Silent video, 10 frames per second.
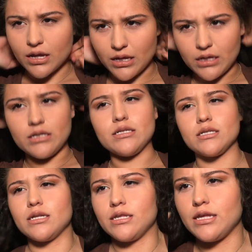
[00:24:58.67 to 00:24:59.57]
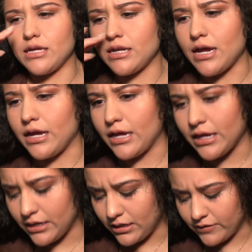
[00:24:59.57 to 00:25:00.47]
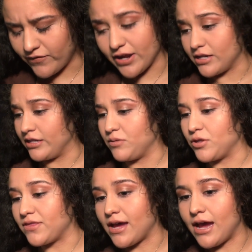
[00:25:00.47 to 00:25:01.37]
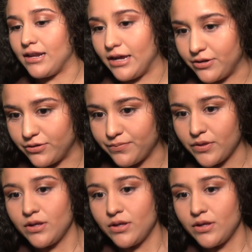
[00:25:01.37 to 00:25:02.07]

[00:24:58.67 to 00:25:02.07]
and then I head in finally with the highlighter.